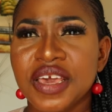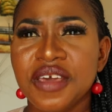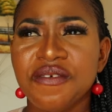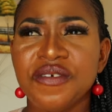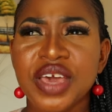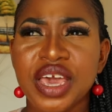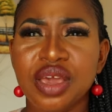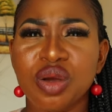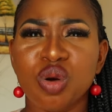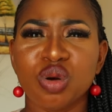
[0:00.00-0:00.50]
If
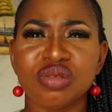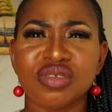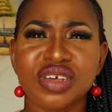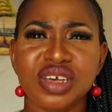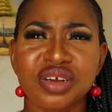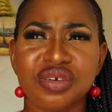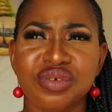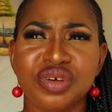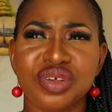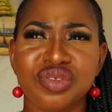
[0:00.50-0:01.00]
you're a
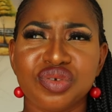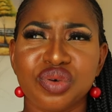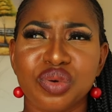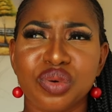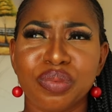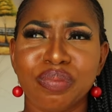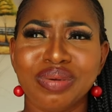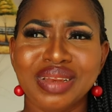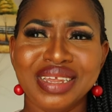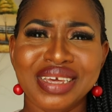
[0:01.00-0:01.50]
content
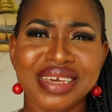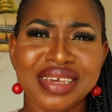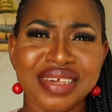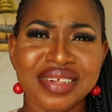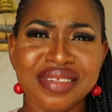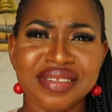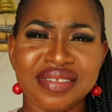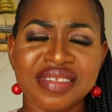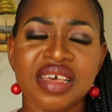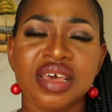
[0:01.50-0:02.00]
creator,
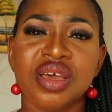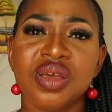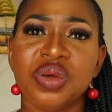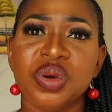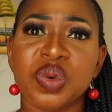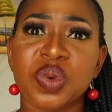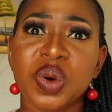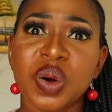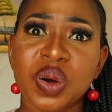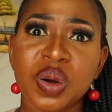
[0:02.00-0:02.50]
please,
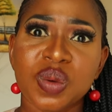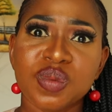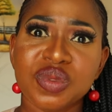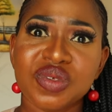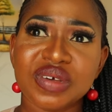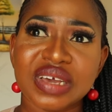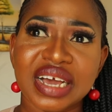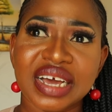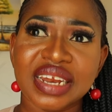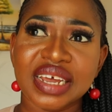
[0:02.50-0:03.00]
you're welcome
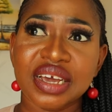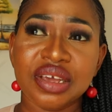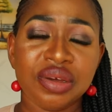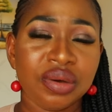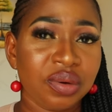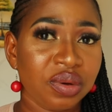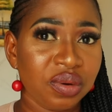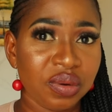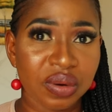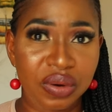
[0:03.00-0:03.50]
to Ghana.
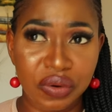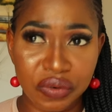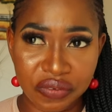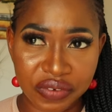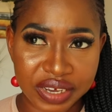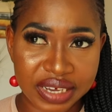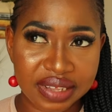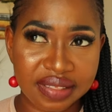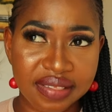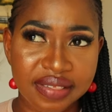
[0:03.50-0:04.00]
You're going to
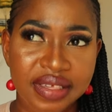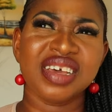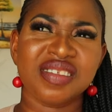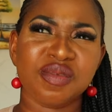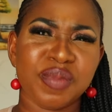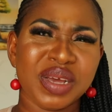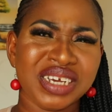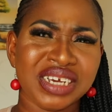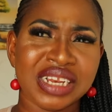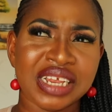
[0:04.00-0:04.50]
love it,
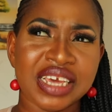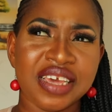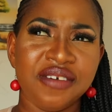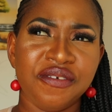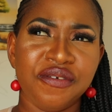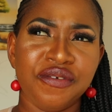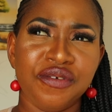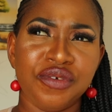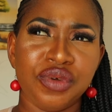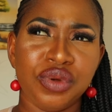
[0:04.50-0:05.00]
especially
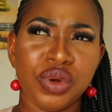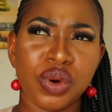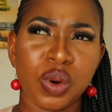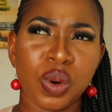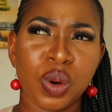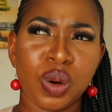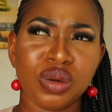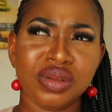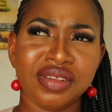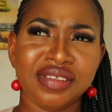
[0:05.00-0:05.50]
if
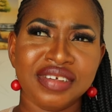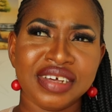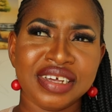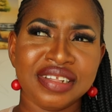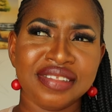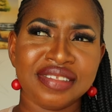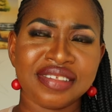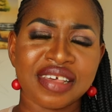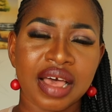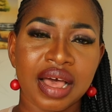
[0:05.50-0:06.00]
your
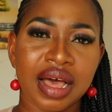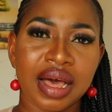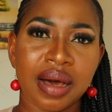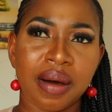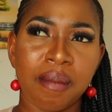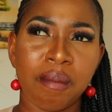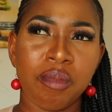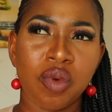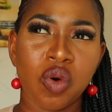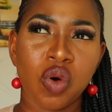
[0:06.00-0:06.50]
contents
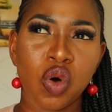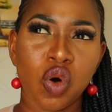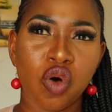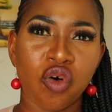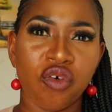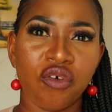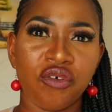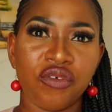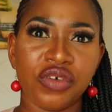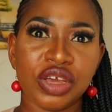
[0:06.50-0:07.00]
are more
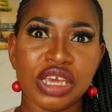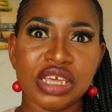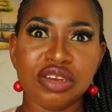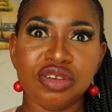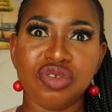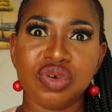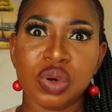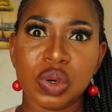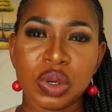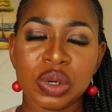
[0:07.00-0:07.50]
of
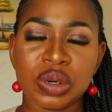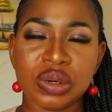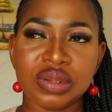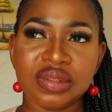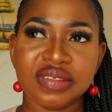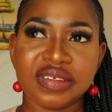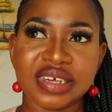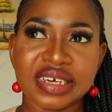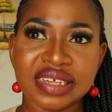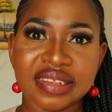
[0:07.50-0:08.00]
indoor
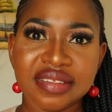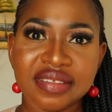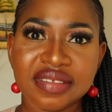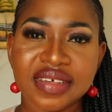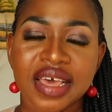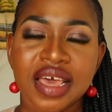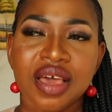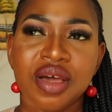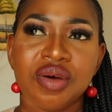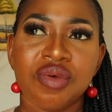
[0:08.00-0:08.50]
contents,
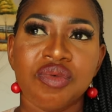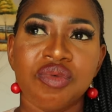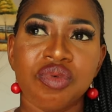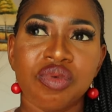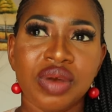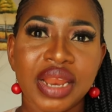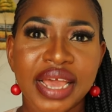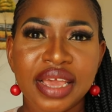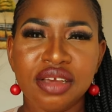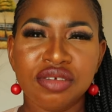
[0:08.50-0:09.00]

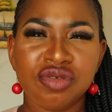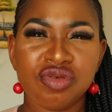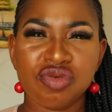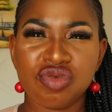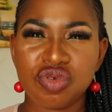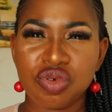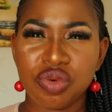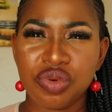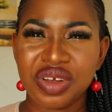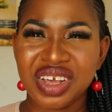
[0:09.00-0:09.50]
like
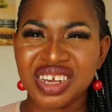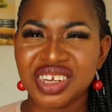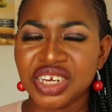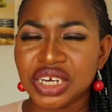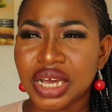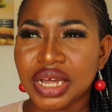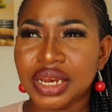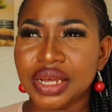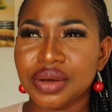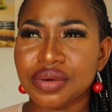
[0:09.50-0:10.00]
tutorial
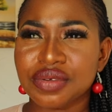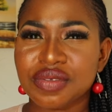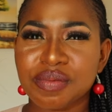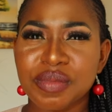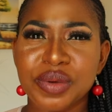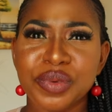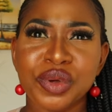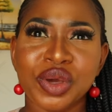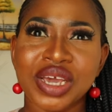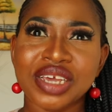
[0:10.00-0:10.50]
channels.
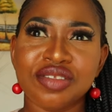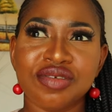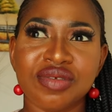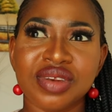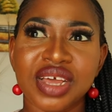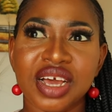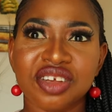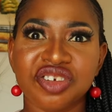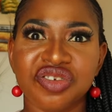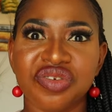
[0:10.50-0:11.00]
Maybe you're into
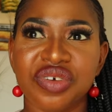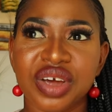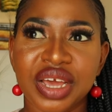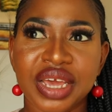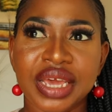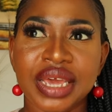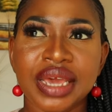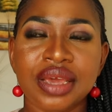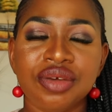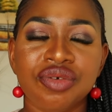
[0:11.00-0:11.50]
natural hair.